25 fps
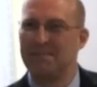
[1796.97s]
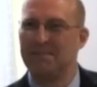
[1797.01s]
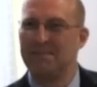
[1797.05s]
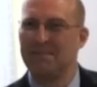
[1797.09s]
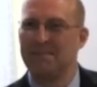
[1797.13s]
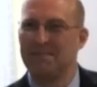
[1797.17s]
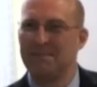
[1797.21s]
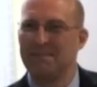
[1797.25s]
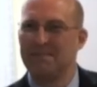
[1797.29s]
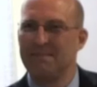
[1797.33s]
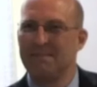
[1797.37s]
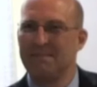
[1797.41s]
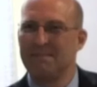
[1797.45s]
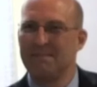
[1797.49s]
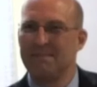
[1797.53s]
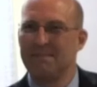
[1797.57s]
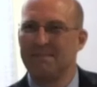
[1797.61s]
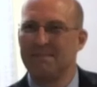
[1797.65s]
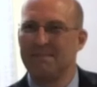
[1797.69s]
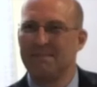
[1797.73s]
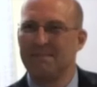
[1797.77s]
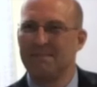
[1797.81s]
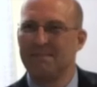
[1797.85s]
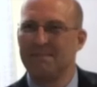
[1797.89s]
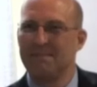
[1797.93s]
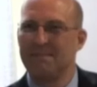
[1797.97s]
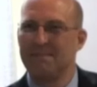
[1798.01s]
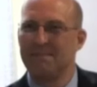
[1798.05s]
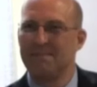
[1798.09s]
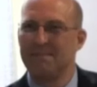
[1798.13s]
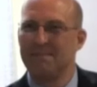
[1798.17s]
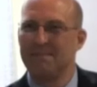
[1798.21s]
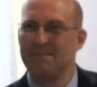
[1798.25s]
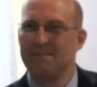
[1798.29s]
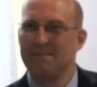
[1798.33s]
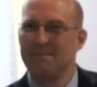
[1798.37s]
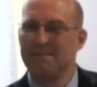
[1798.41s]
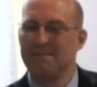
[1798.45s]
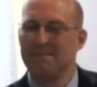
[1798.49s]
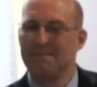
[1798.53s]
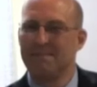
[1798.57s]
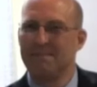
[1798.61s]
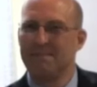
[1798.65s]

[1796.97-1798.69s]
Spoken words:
Nothing is said.